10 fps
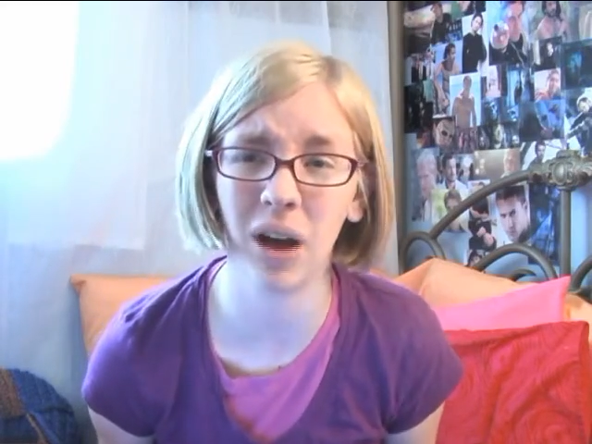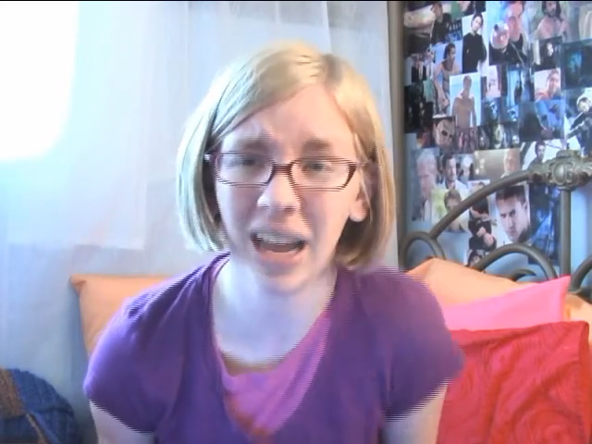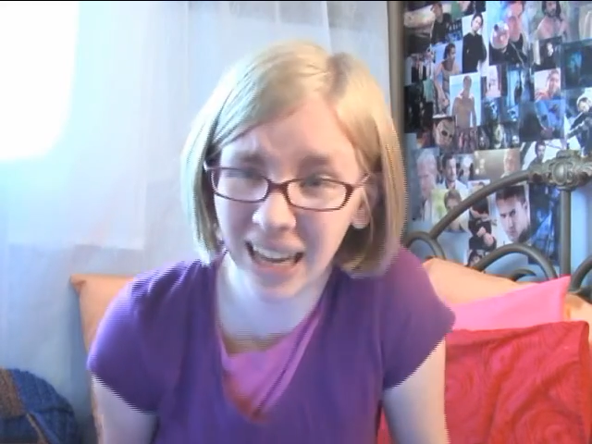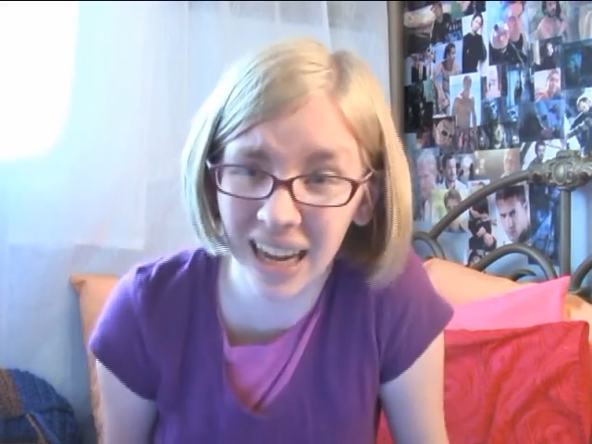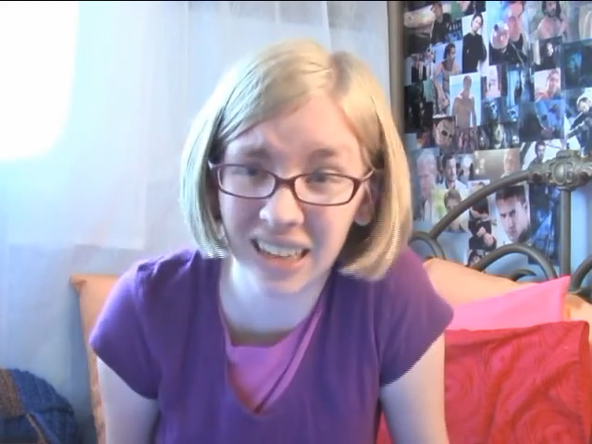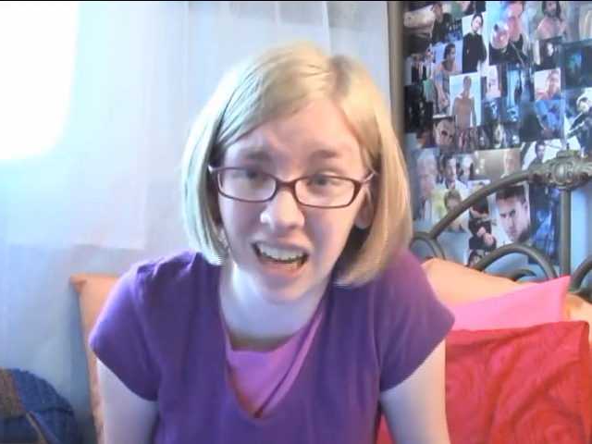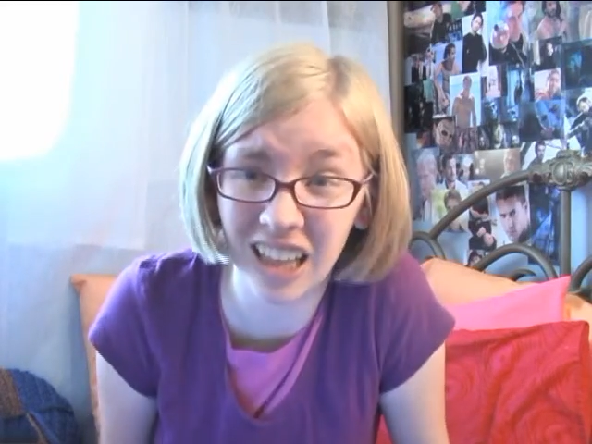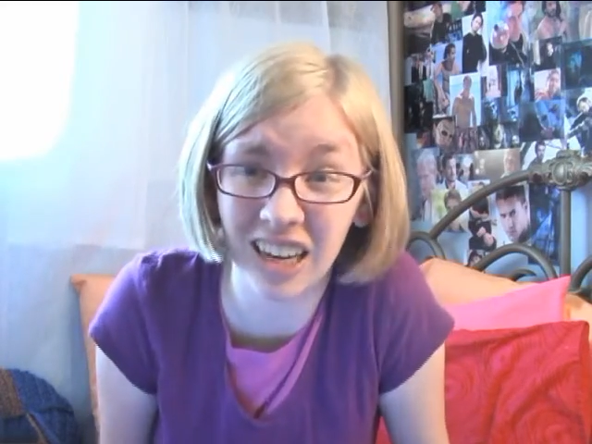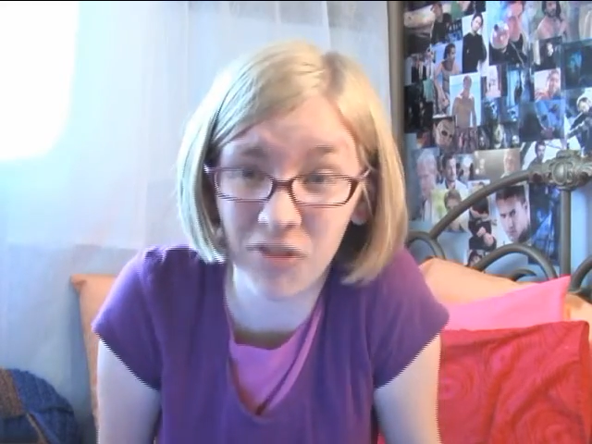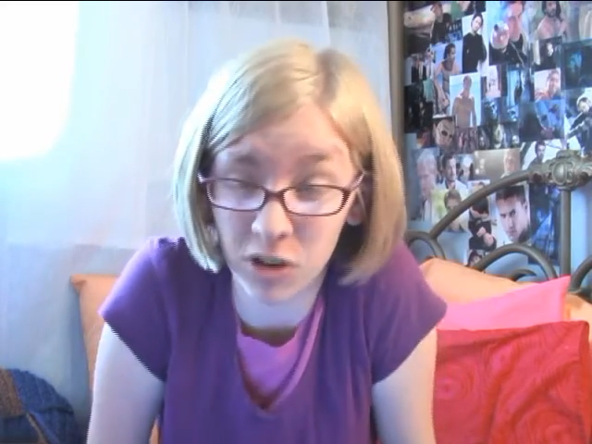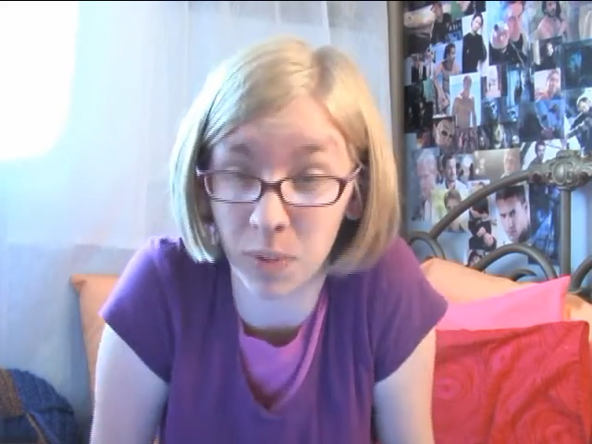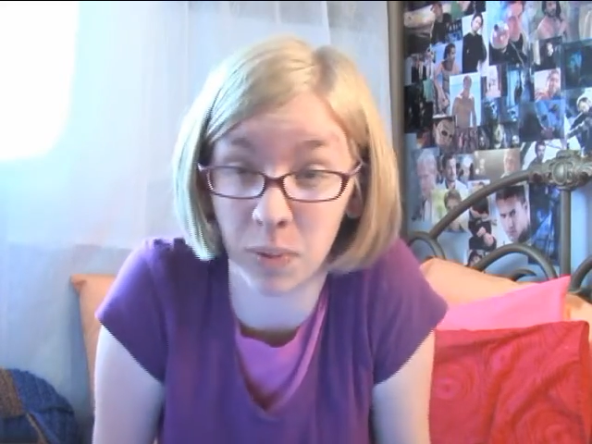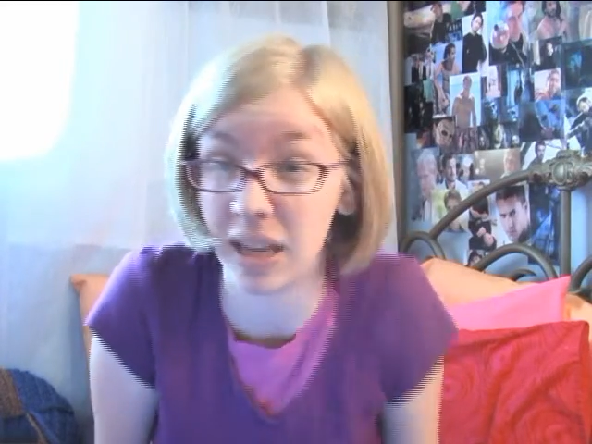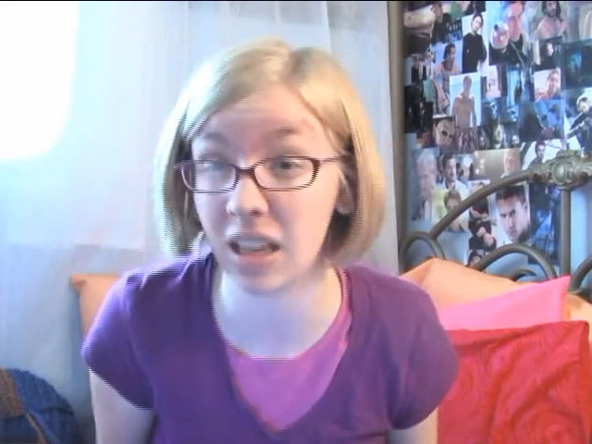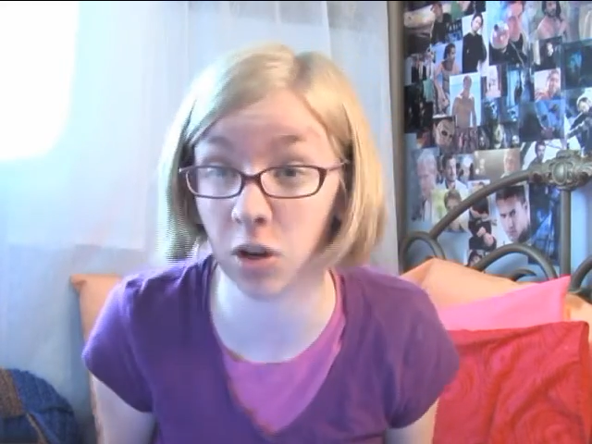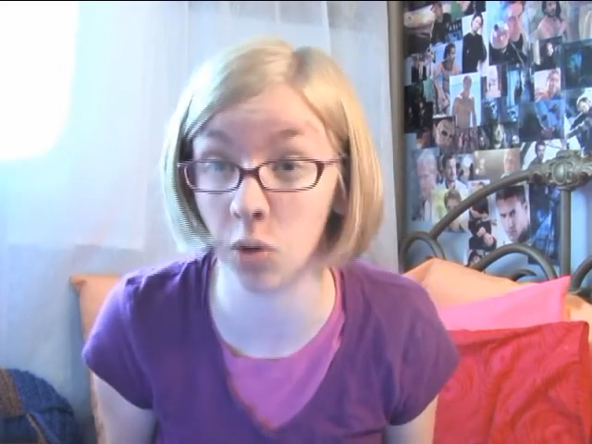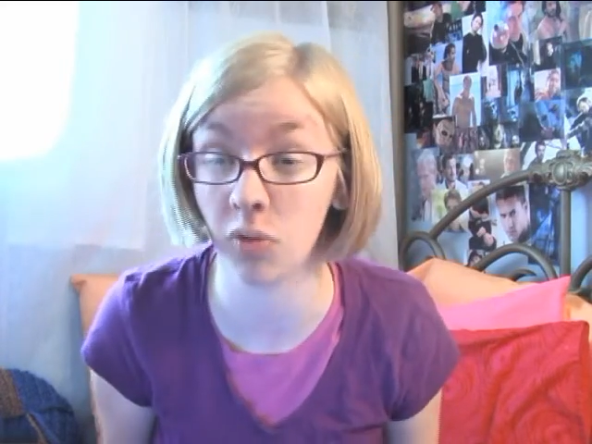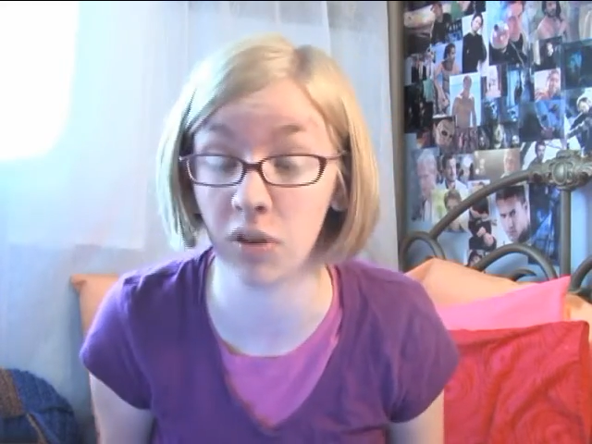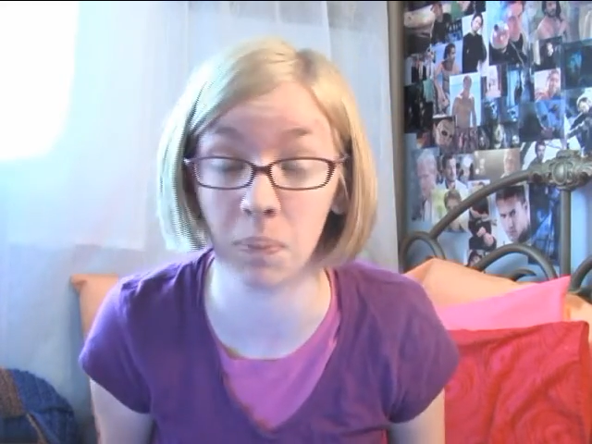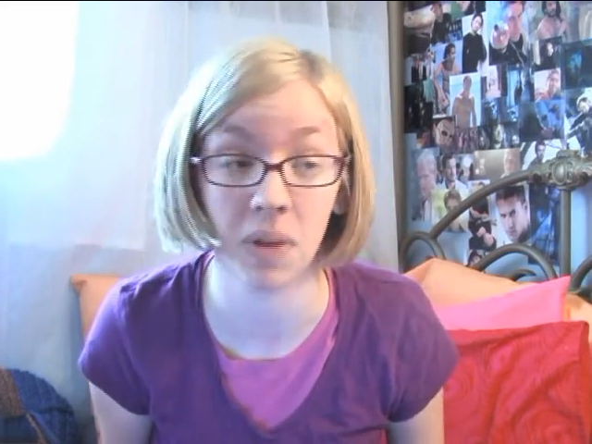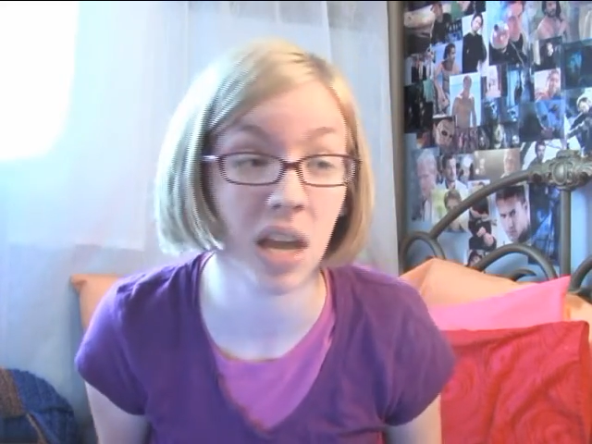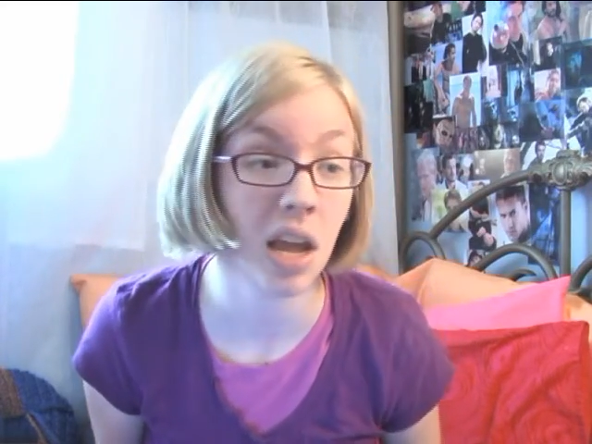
I can't tell the difference between the two of them.